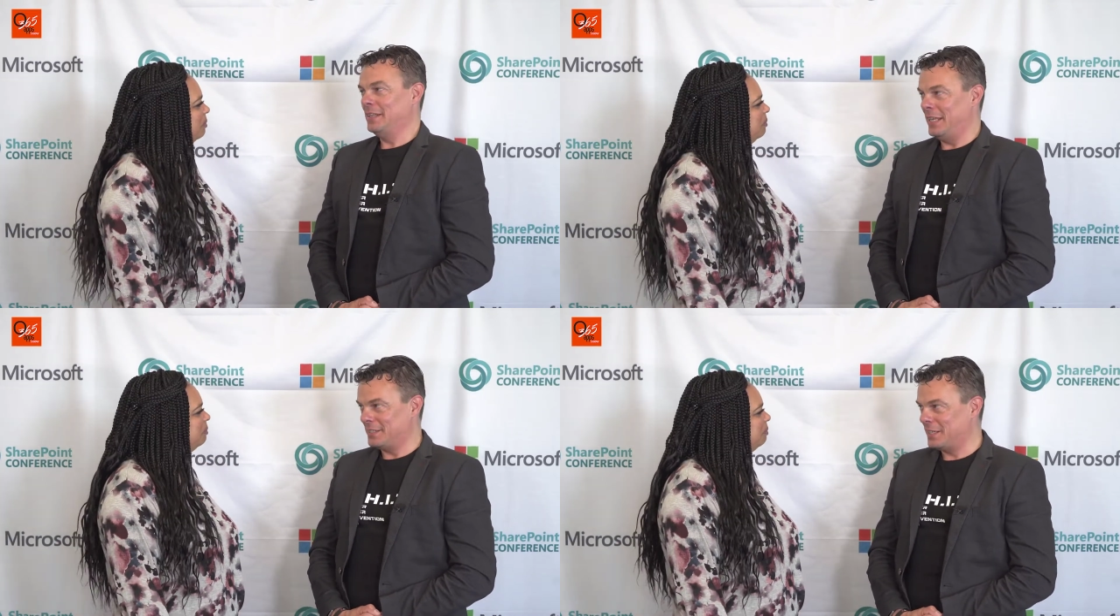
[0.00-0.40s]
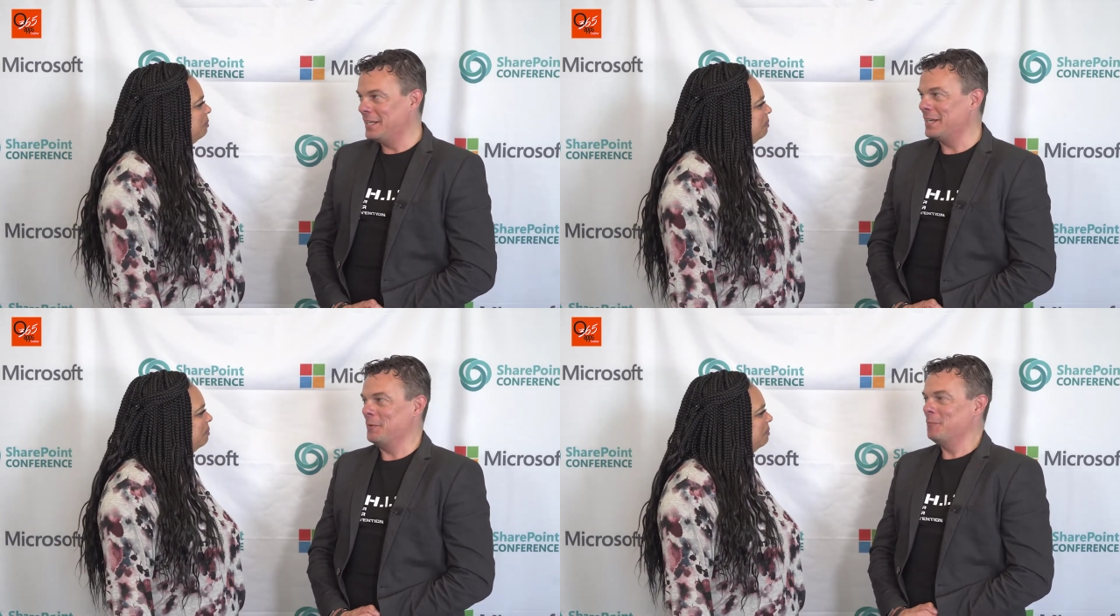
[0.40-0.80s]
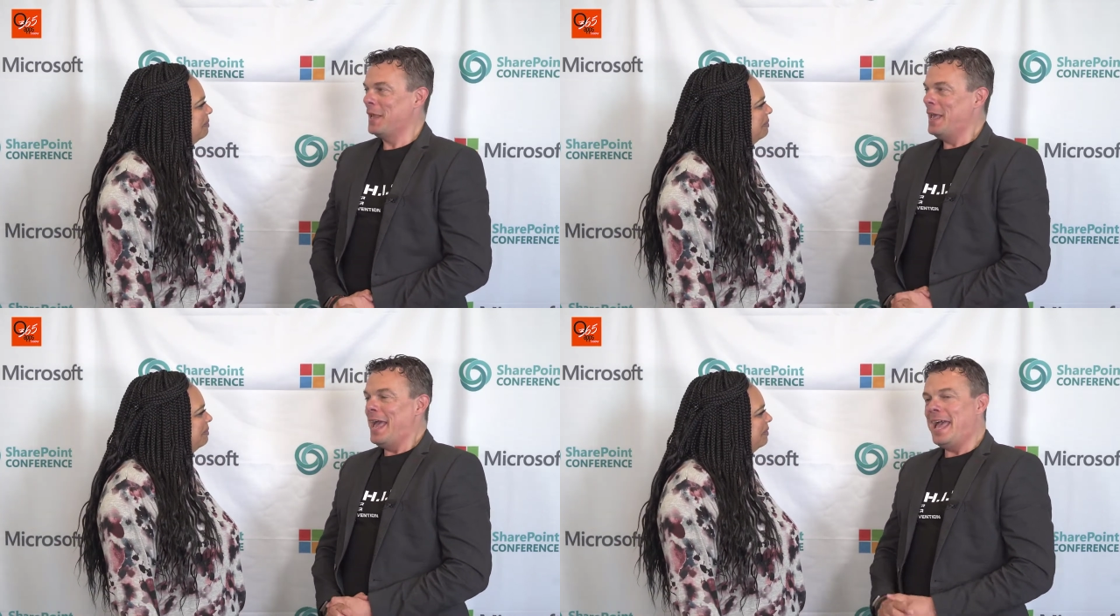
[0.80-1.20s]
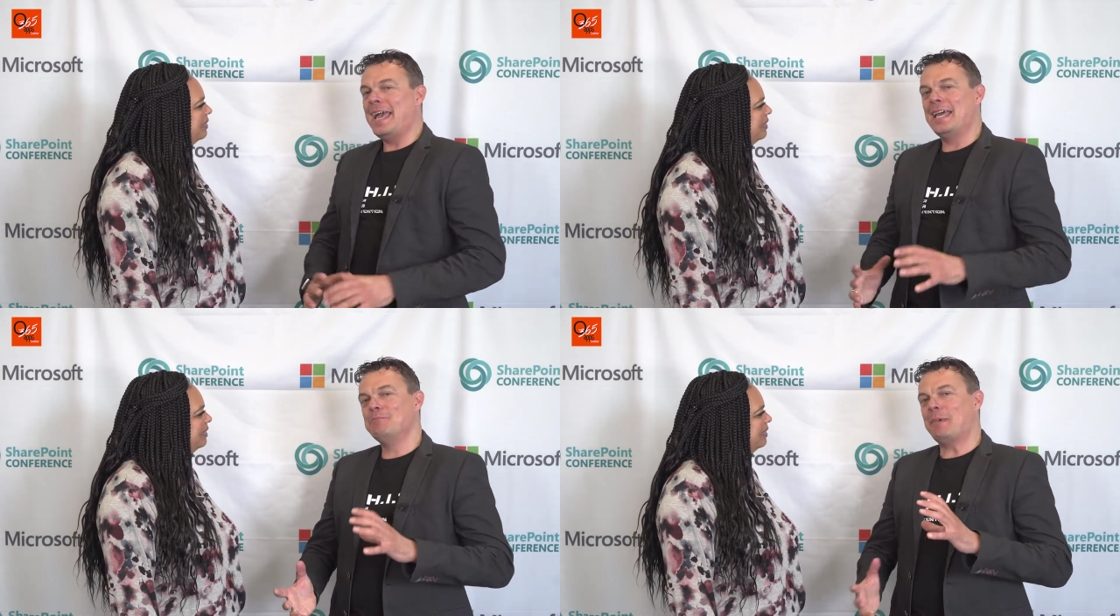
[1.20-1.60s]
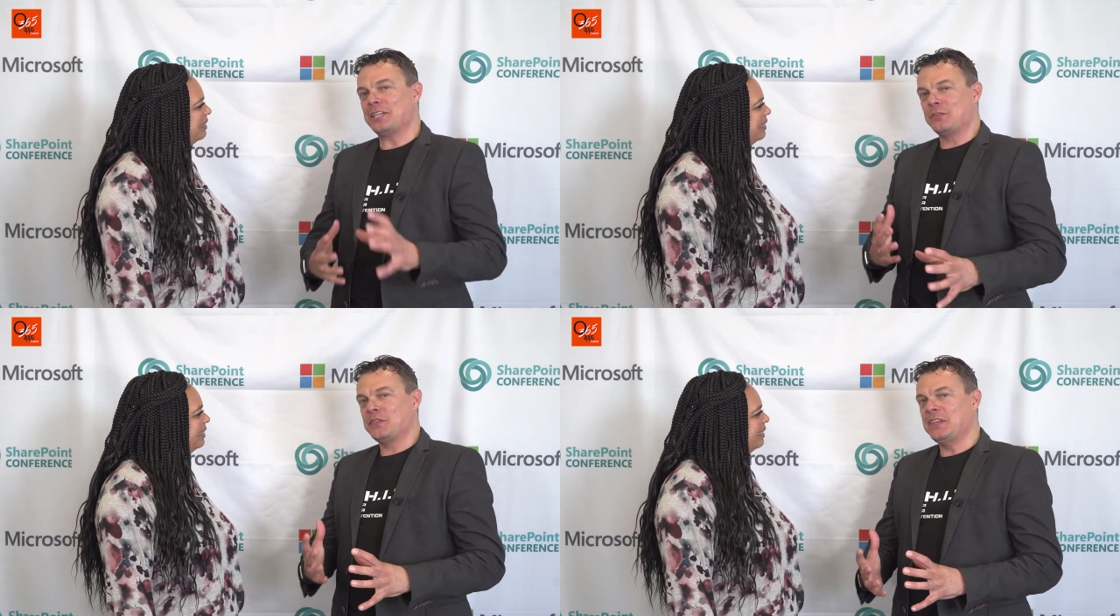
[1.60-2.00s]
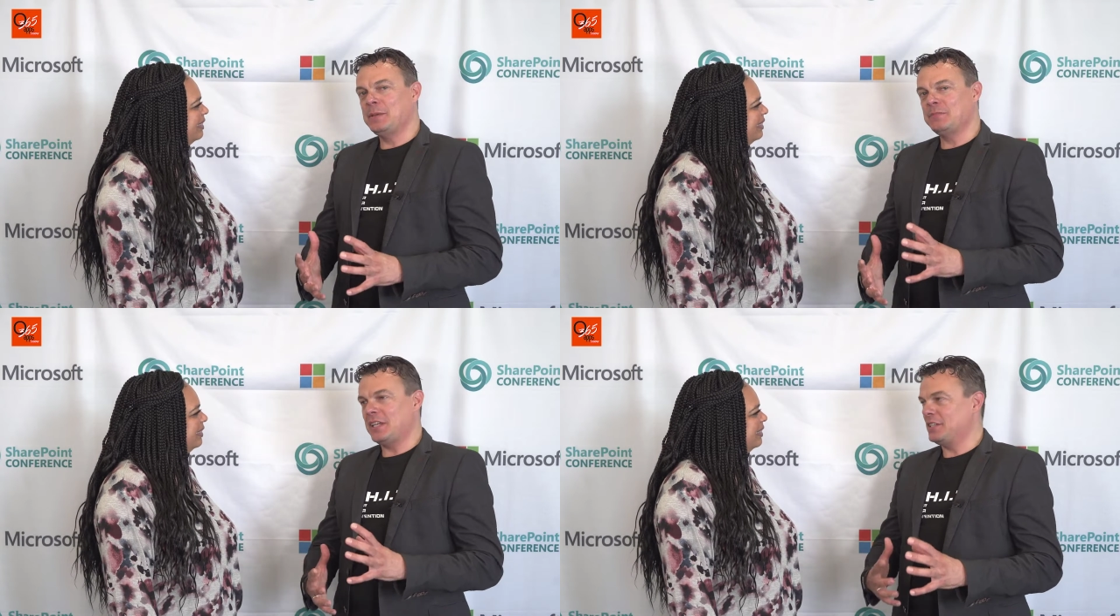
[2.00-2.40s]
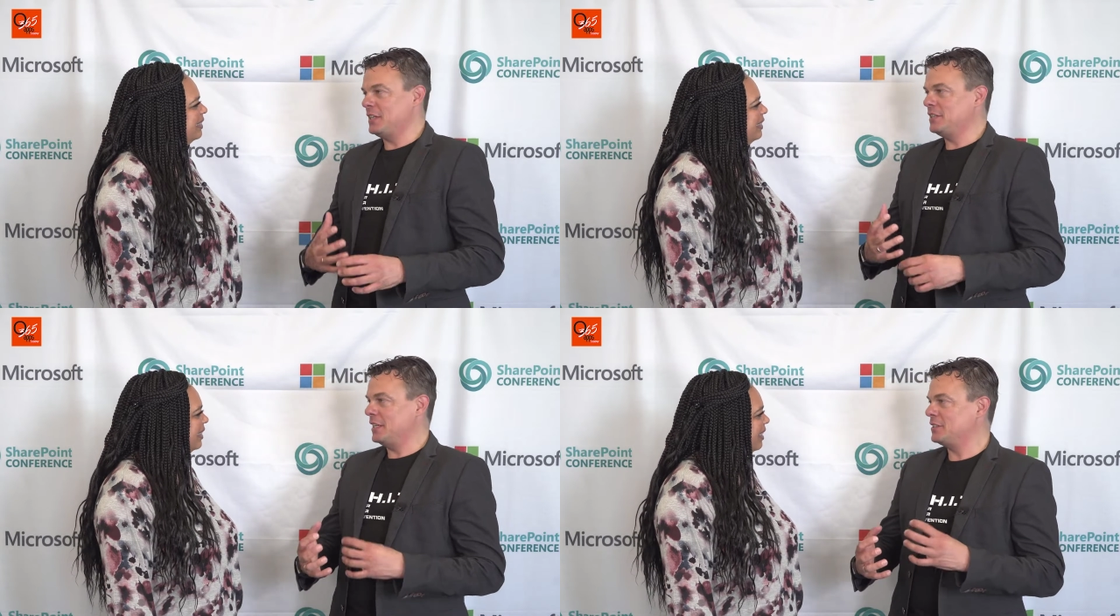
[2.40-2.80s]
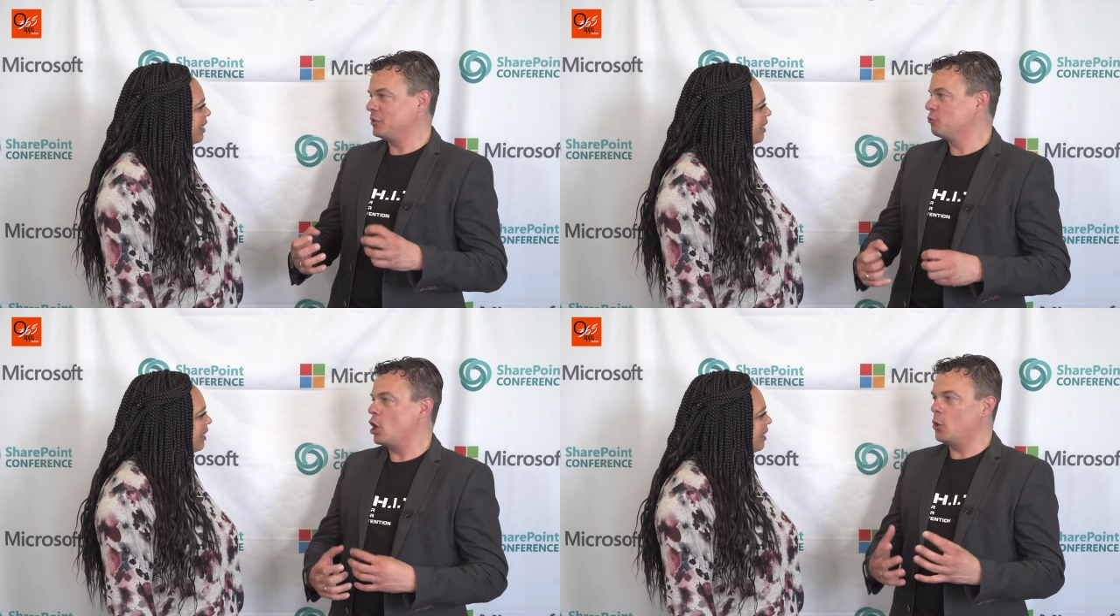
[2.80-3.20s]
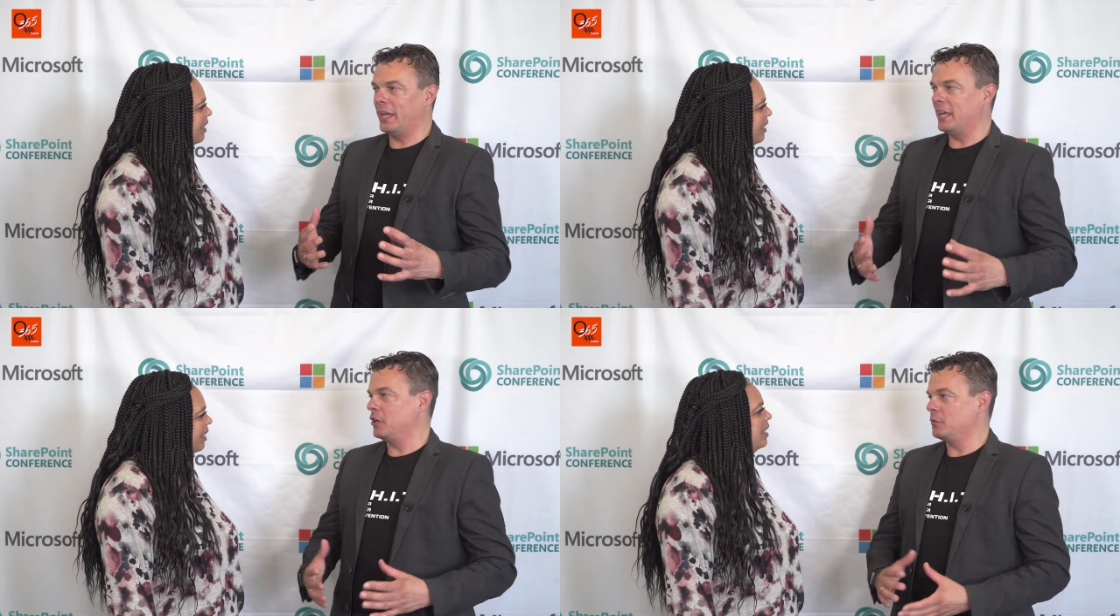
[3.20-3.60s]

That's clear. And Microsoft Teams is growing and